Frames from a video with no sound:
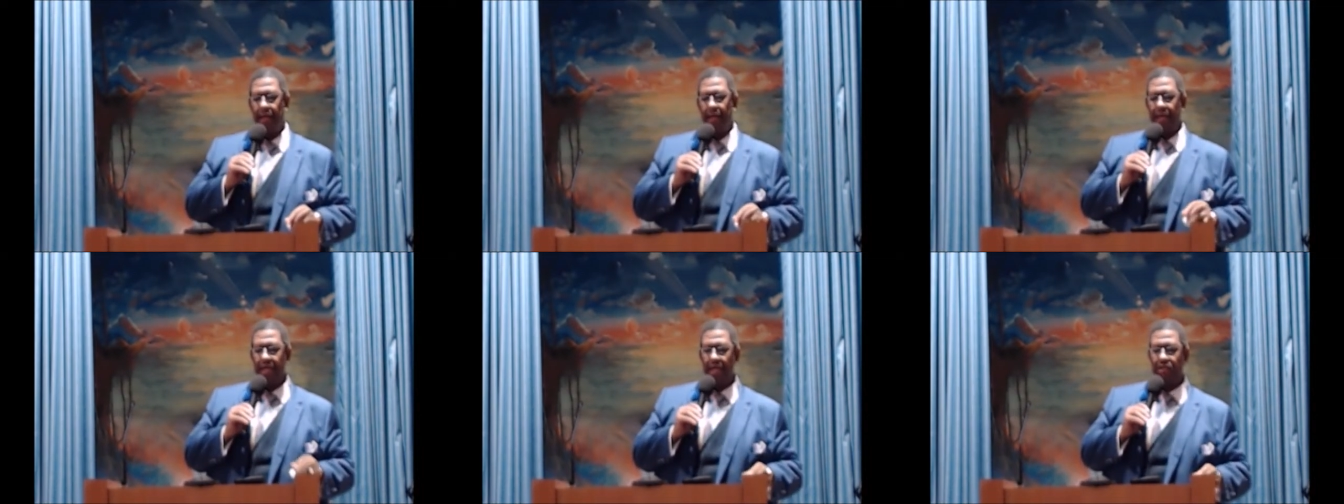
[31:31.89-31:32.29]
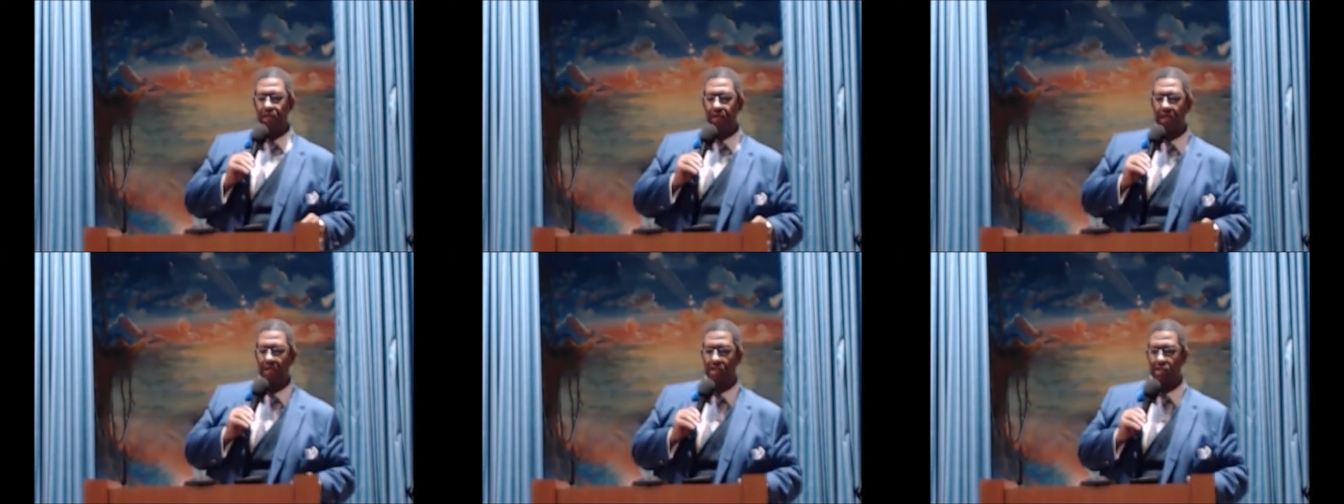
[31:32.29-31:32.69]

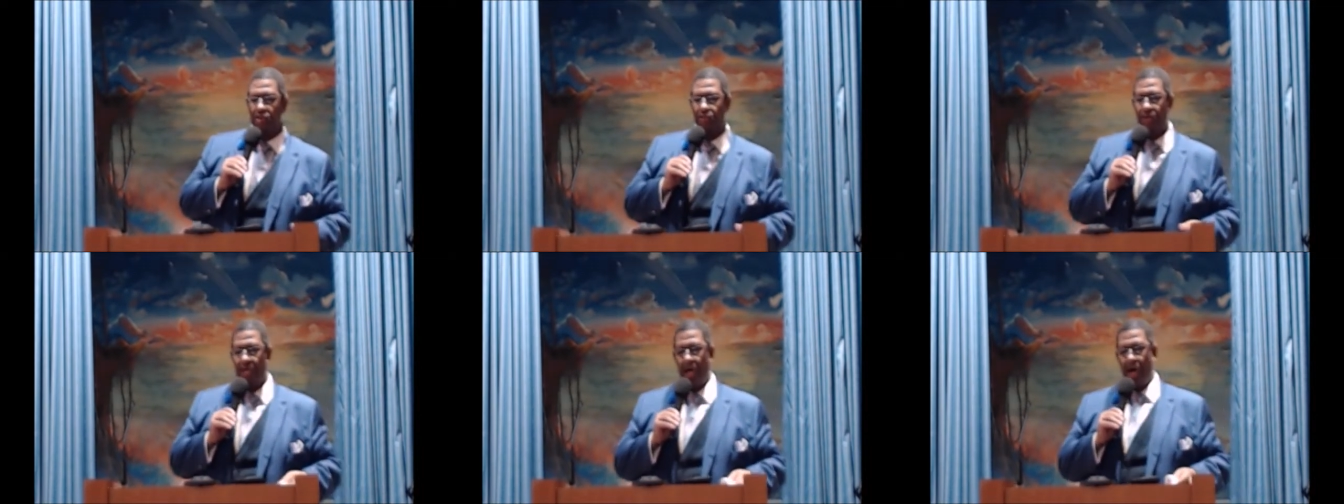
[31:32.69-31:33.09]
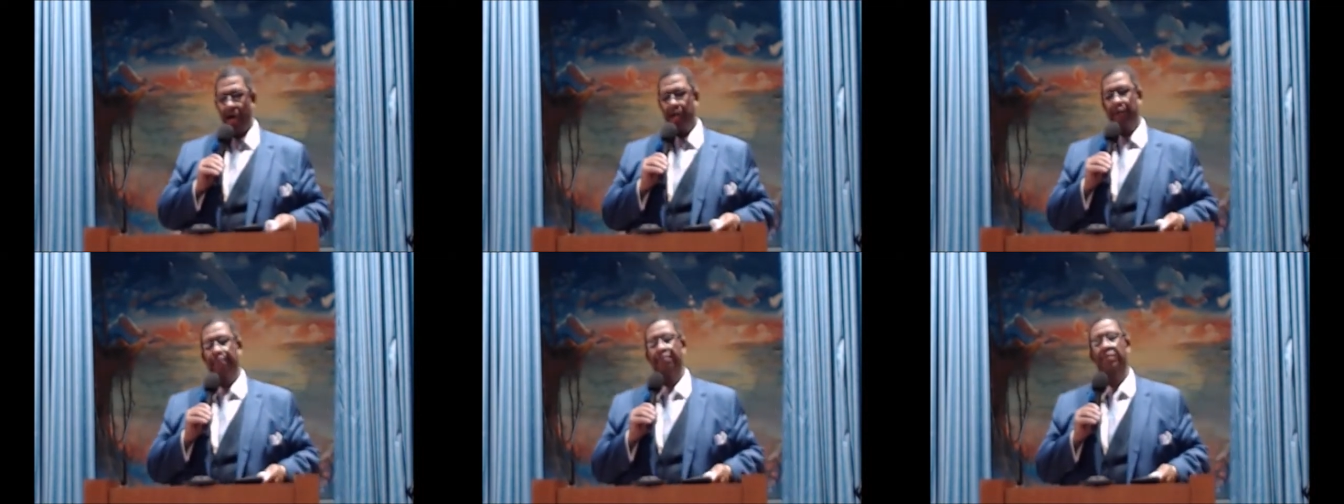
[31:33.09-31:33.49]
entered into the
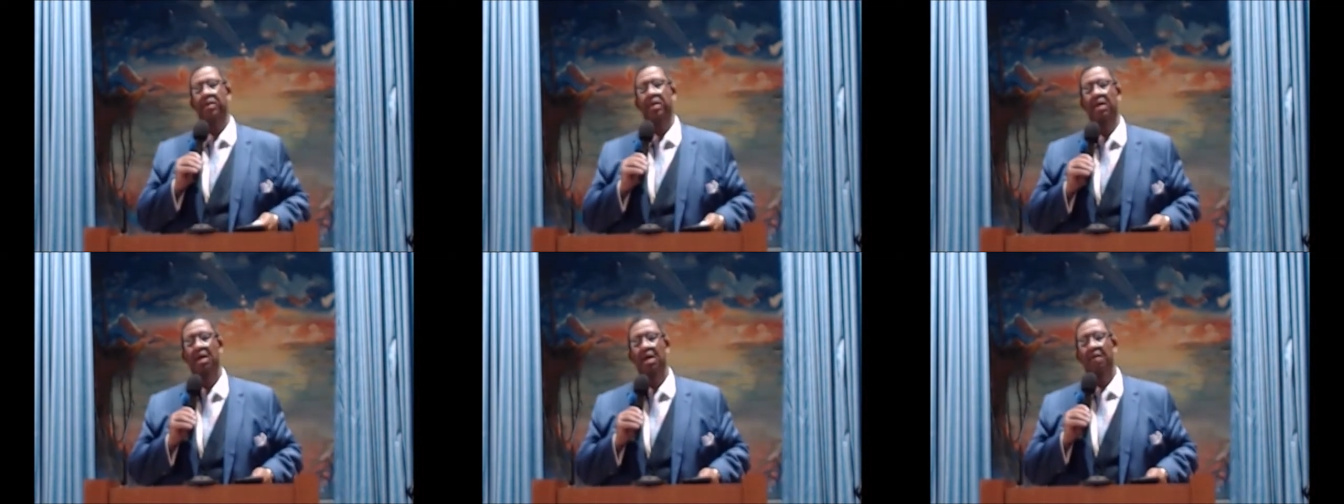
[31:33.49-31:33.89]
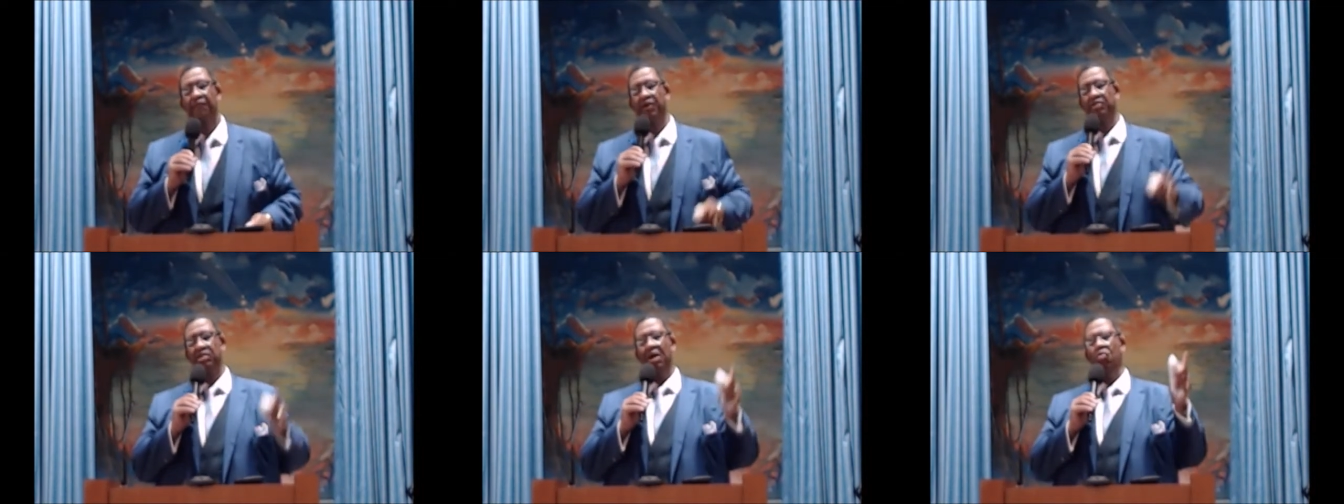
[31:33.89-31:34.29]
garden.
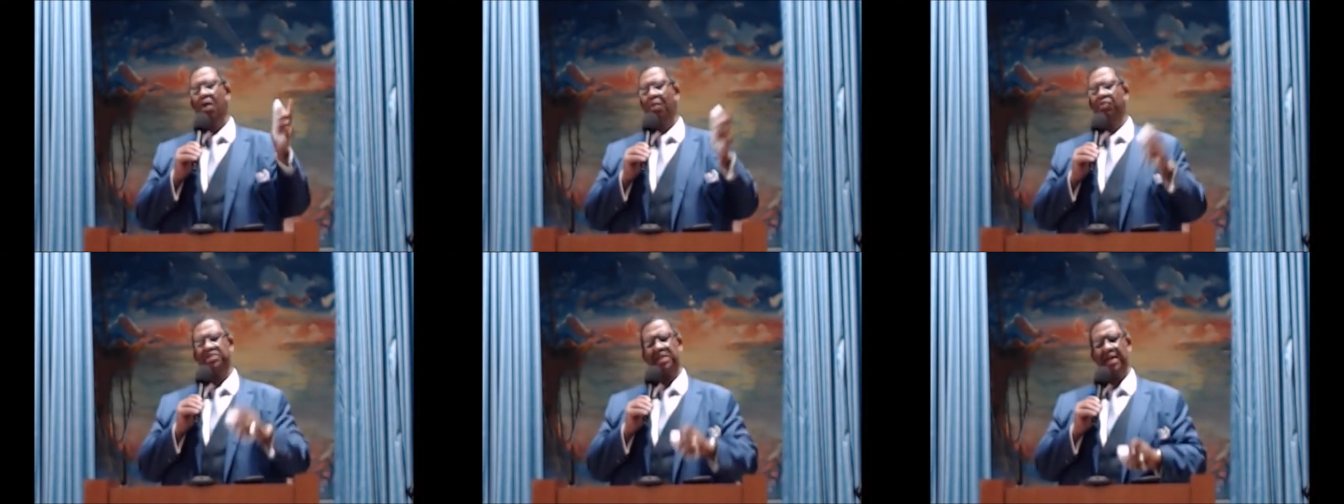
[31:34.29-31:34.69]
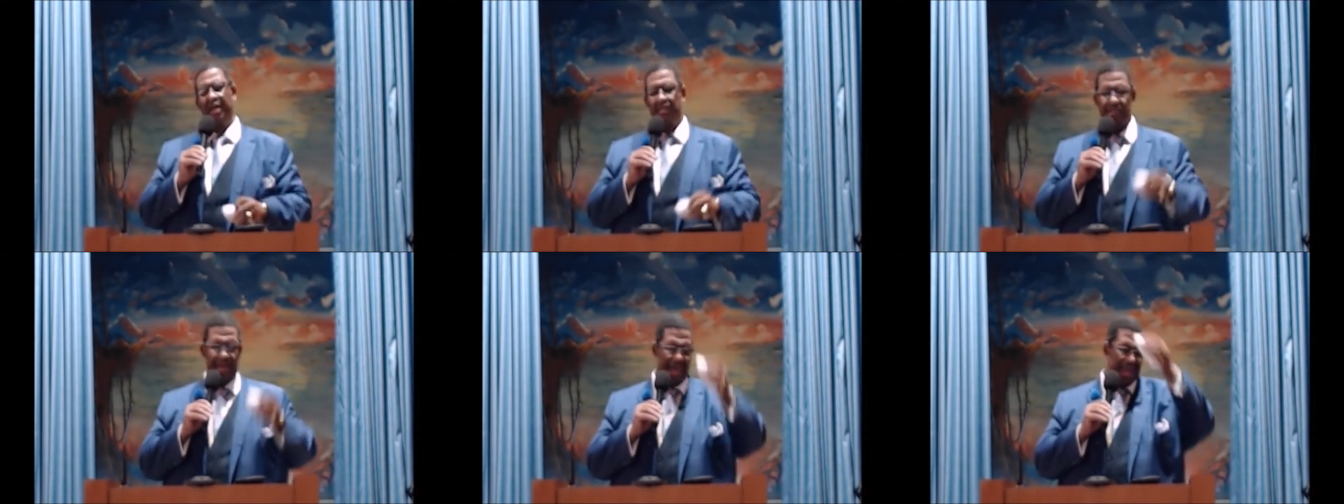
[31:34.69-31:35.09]
I wish I
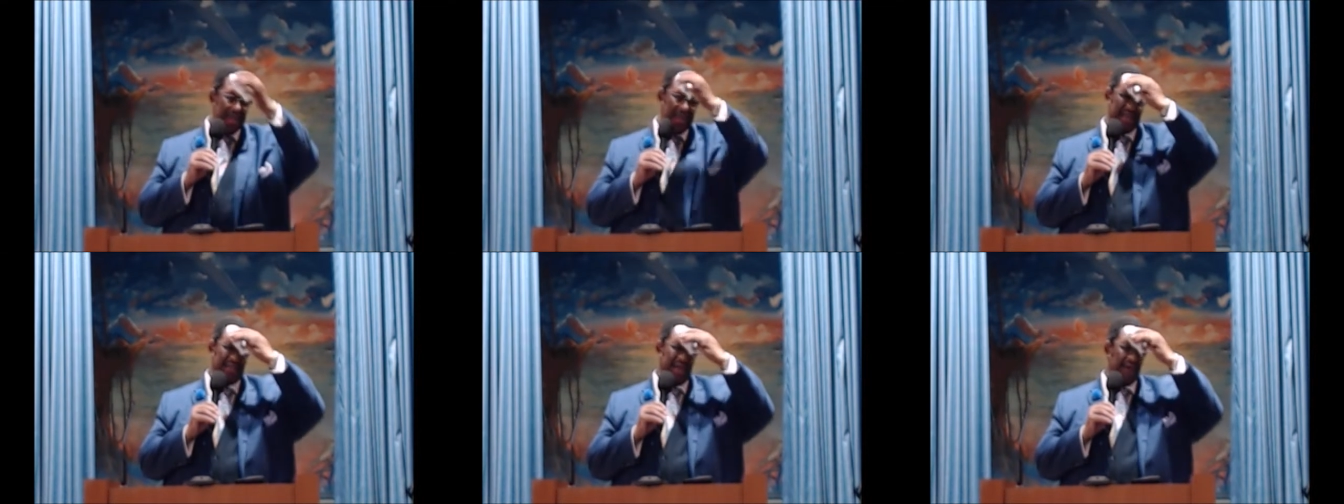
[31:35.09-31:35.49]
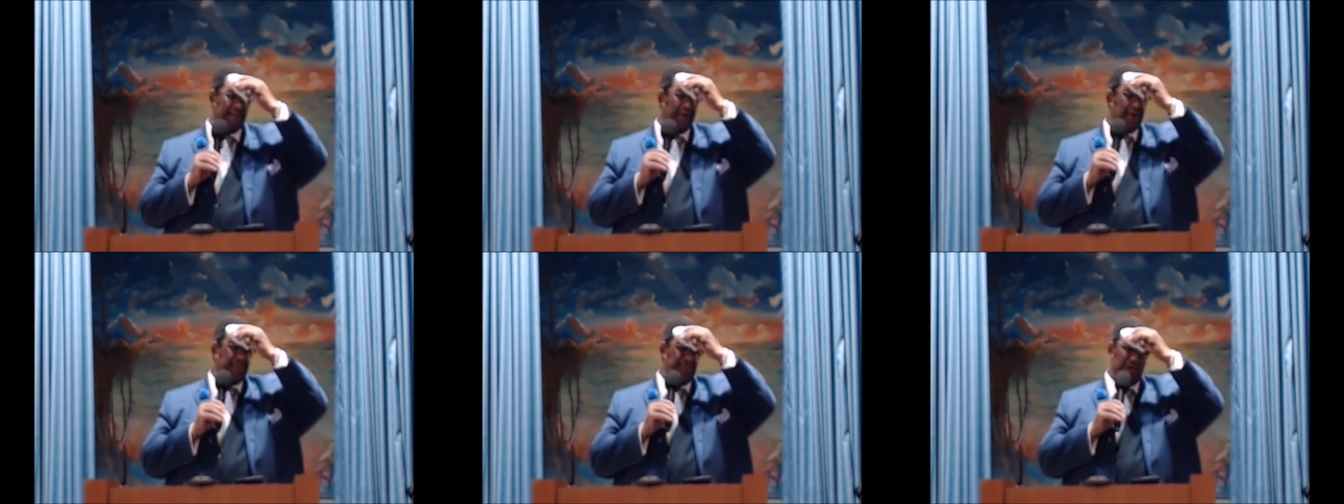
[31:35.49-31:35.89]
had time. I ain't got time.
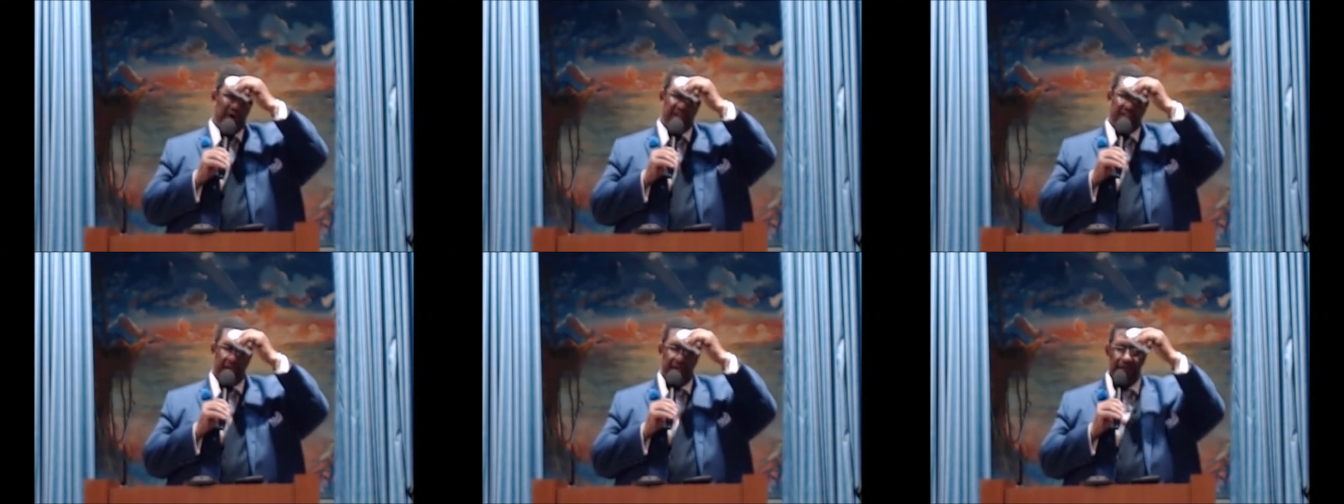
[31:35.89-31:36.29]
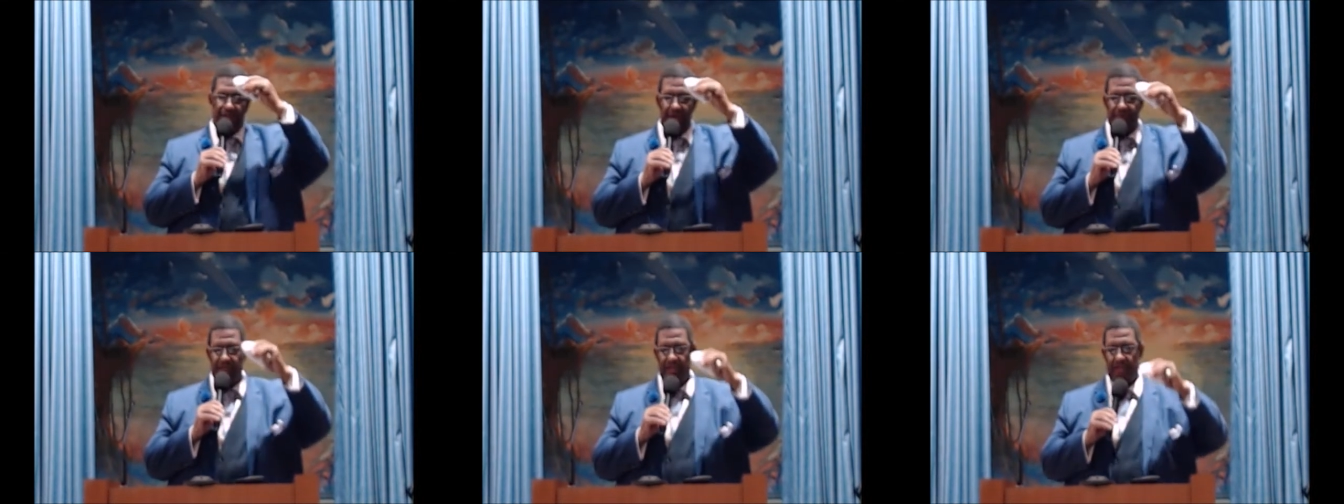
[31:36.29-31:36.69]
Verse 14
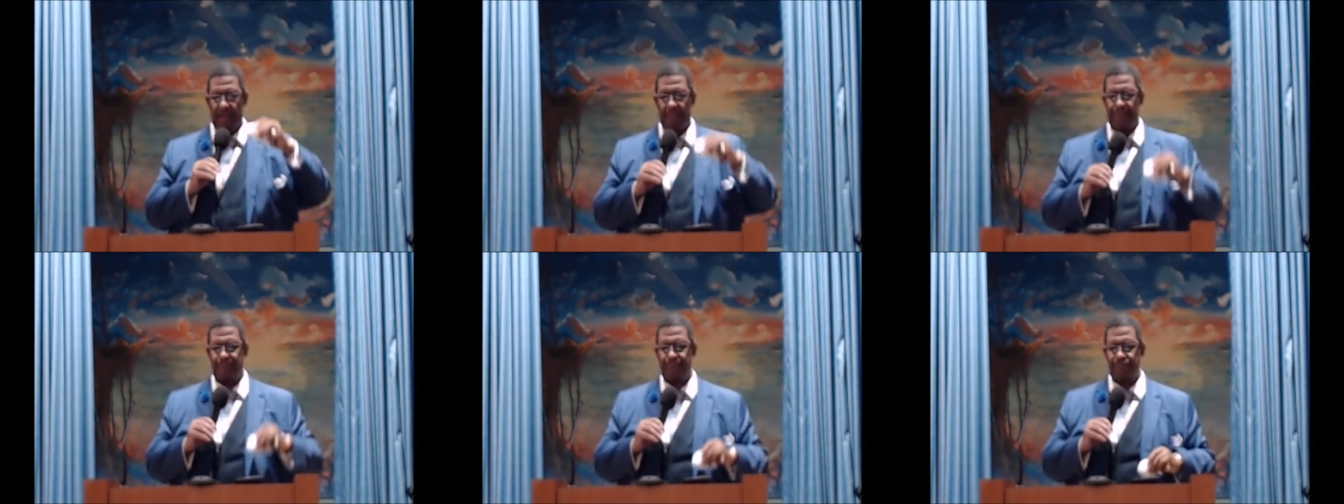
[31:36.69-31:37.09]
and 15.